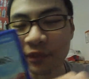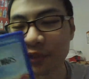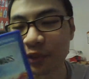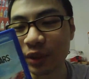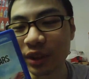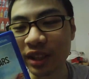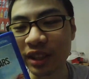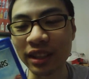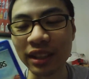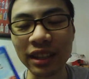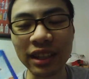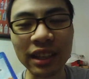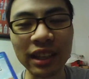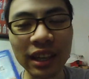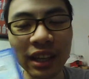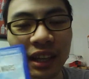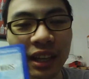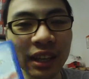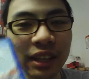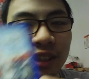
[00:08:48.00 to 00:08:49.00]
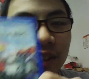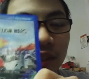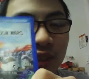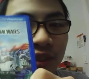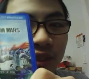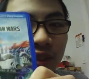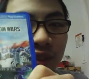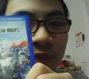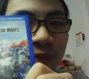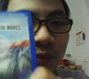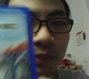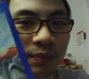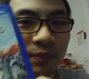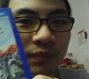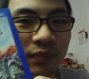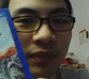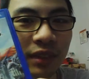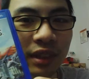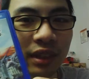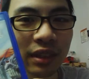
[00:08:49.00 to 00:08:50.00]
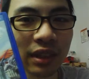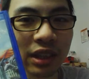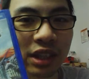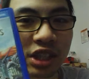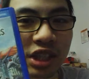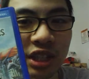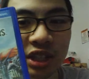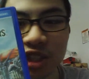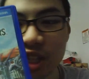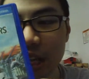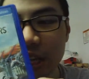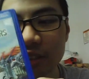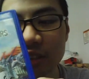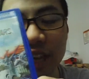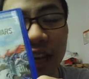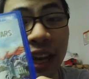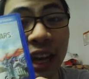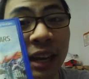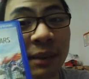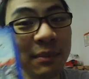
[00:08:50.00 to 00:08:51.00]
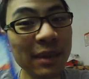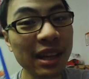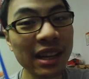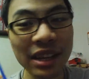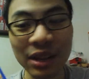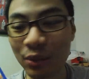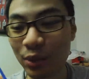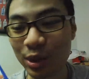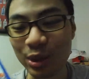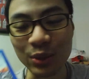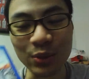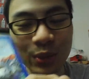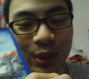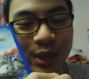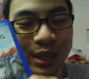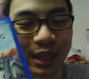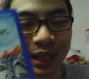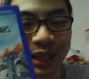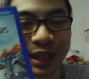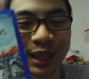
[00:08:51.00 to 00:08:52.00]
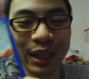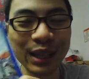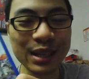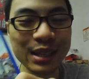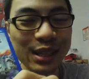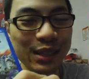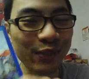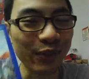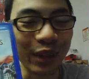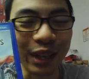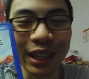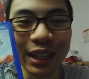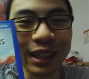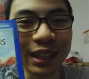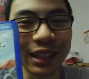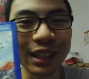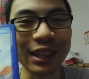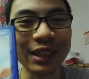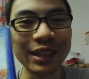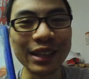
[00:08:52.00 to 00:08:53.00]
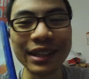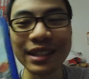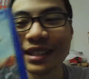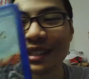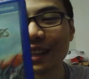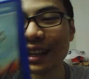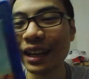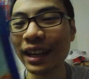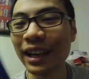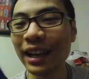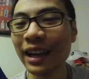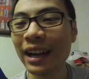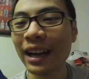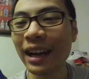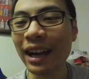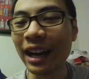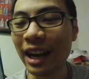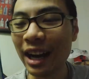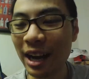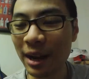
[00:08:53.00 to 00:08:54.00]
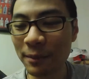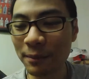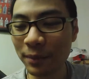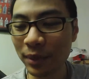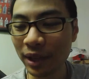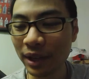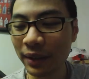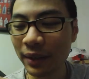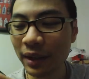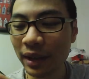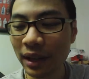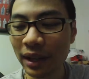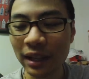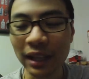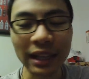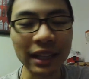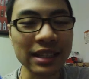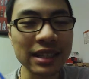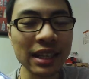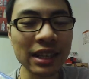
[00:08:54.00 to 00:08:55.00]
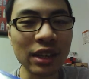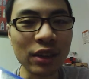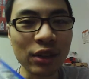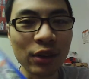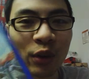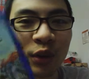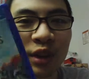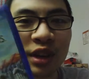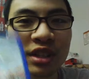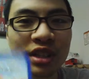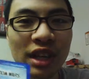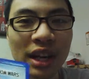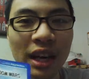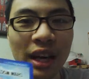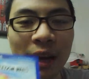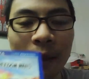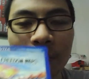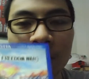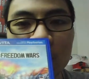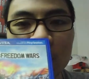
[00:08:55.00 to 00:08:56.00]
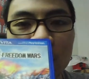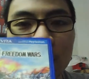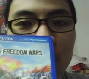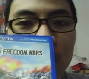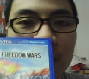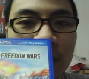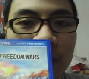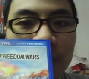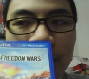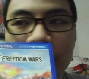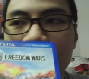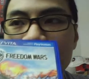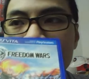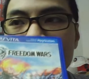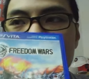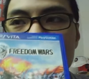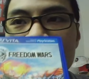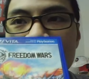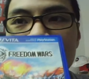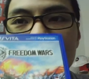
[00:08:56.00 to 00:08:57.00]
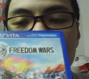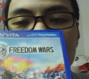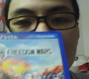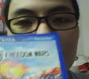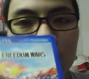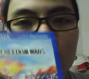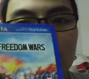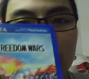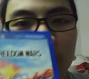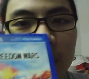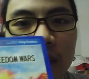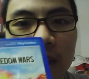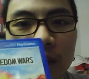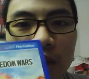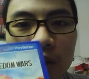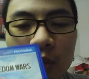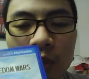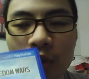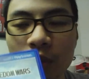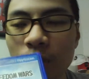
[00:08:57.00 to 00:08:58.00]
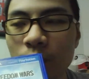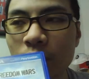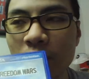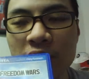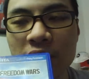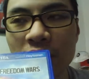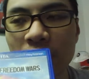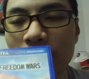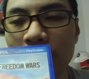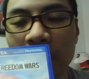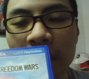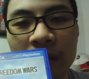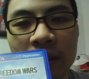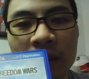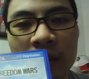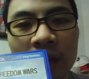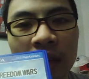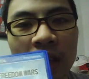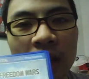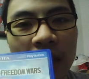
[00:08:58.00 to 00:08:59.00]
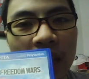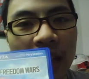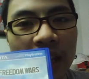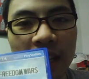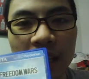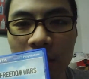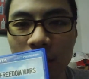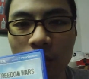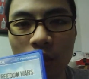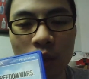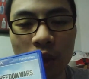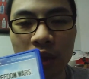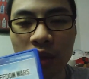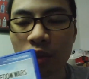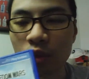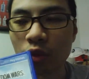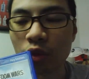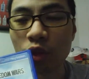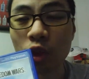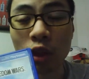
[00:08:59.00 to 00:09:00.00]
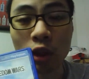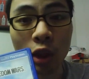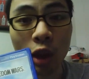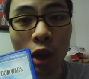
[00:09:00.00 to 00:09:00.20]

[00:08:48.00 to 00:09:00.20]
for your jail time, which is ridiculous. It's fucking hilarious. But like I said, the thorns, you can basically use it. You press the button, and then you can